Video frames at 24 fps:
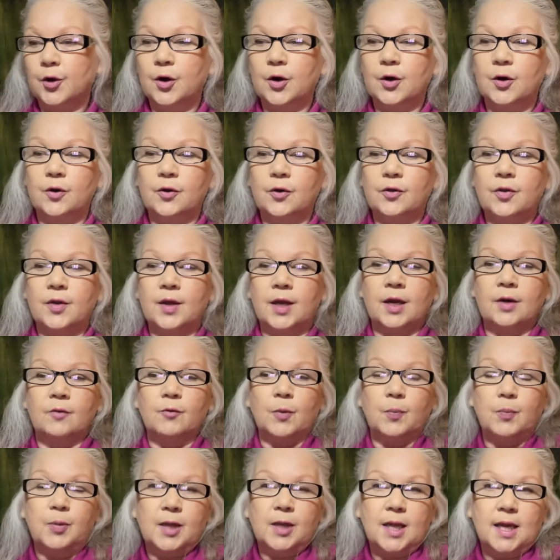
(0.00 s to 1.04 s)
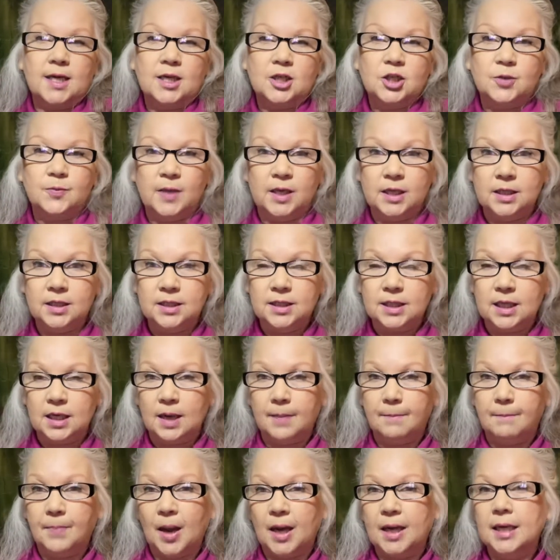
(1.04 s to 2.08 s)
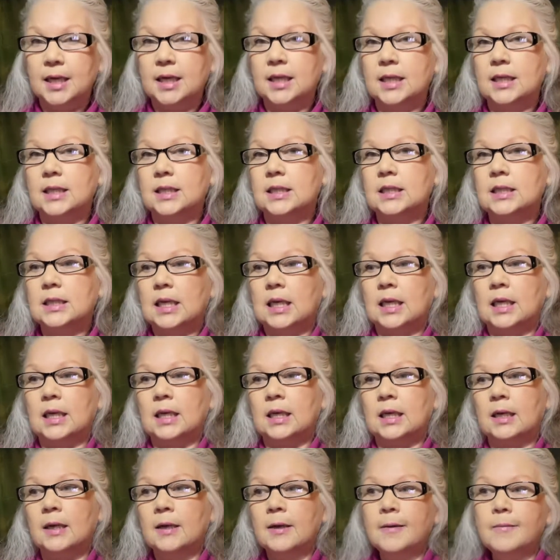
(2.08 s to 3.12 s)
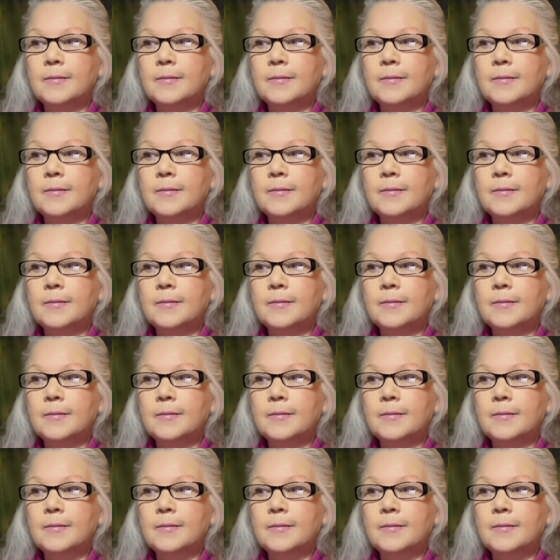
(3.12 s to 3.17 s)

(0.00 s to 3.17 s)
Earth and replenishment and abundance, and